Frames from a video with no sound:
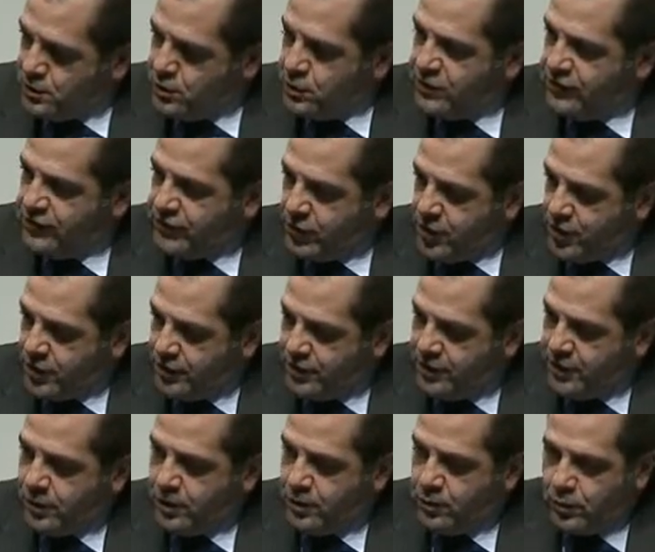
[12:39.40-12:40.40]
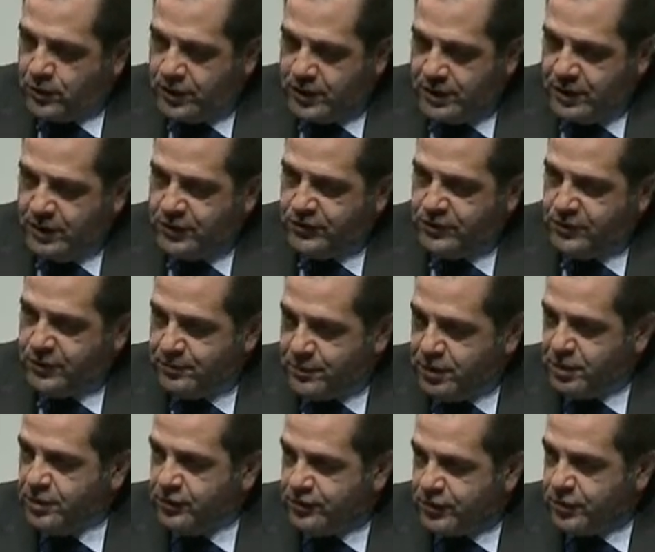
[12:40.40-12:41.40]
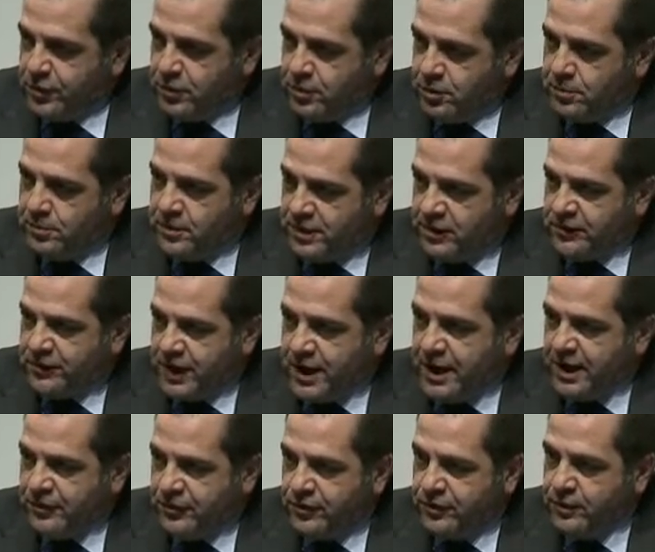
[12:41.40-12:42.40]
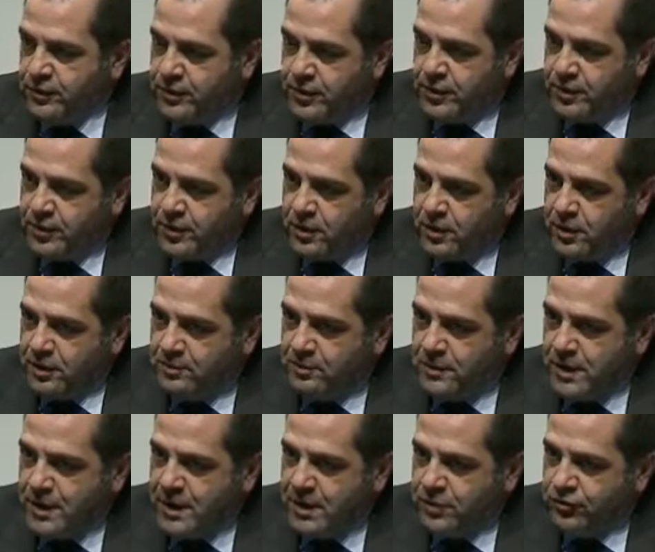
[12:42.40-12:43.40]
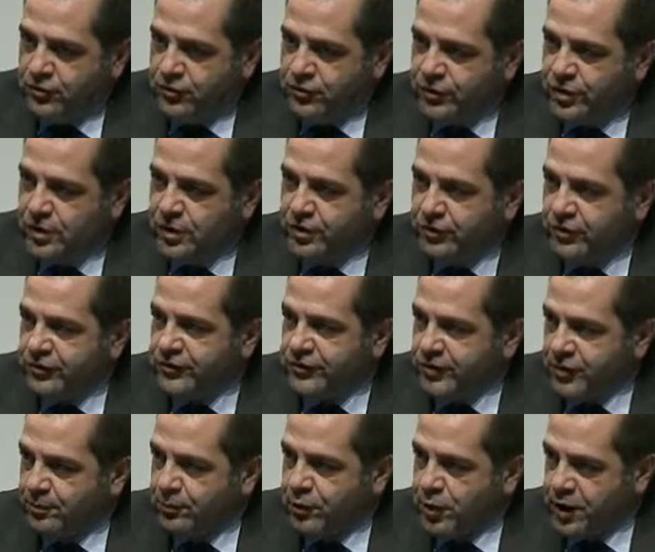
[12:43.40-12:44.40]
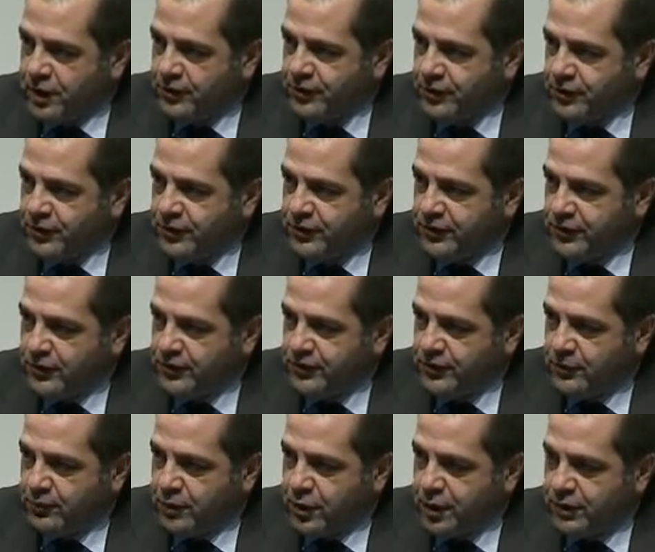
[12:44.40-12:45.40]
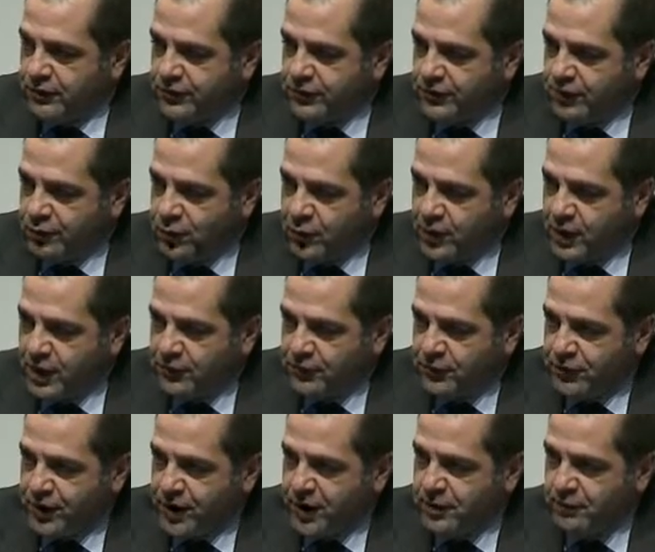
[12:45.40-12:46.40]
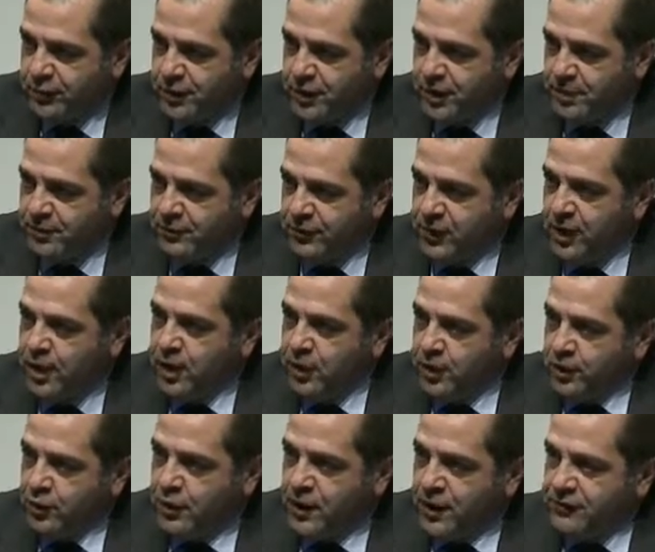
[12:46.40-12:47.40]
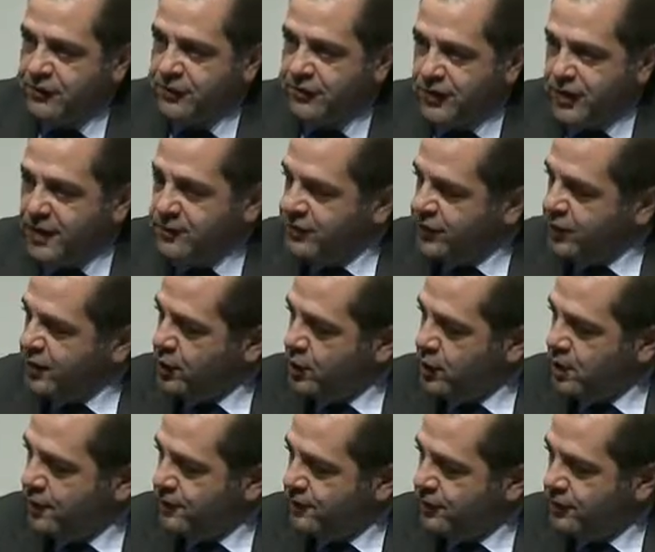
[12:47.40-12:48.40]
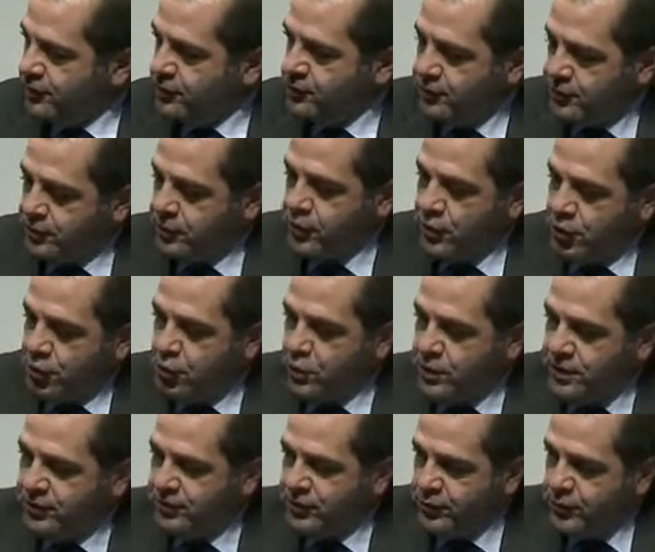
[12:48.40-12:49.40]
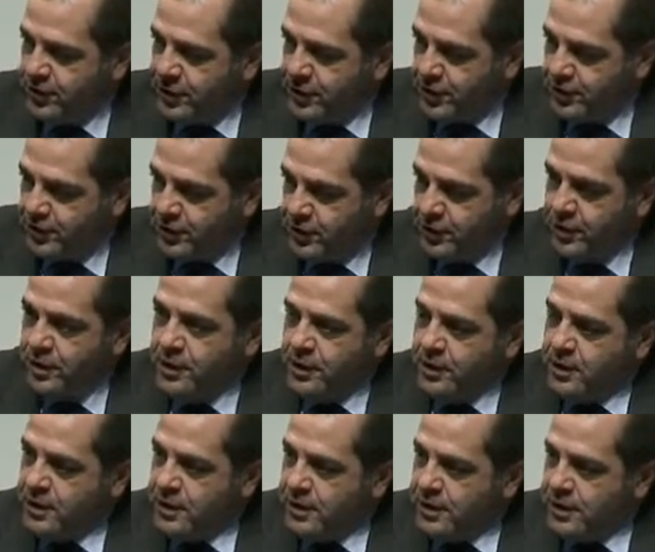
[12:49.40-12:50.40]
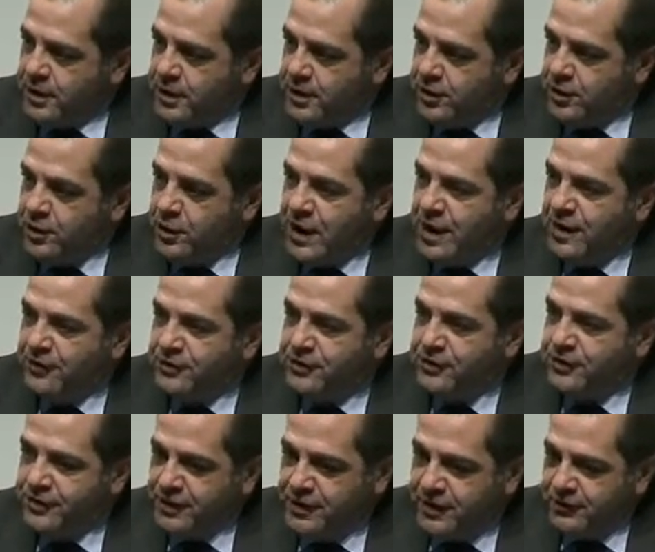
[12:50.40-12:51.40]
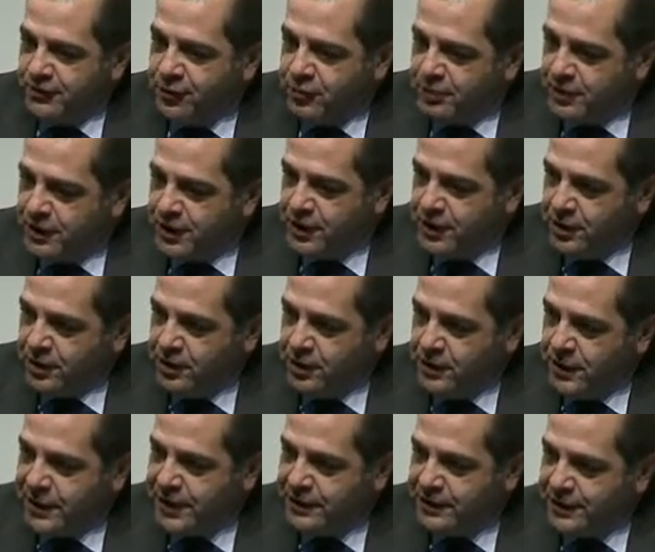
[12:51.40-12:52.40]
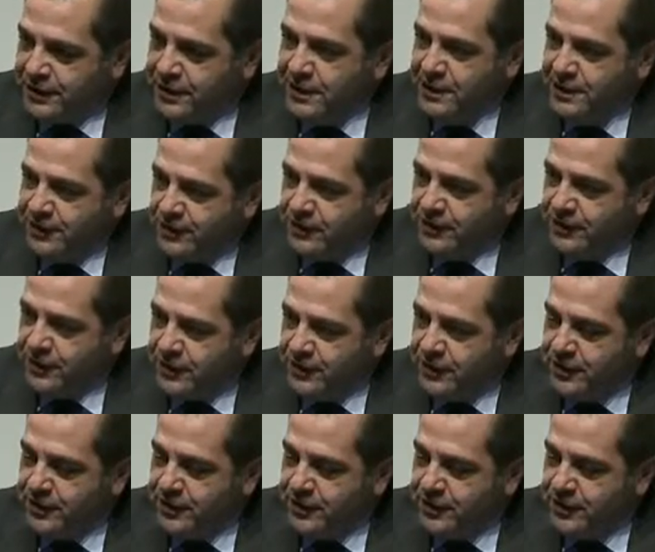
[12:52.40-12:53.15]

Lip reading: we started already some years ago, because as you can all imagine, the logistic process is a process where you have time frames, you have steps that you have to go one to the other. You have to deliver mail at least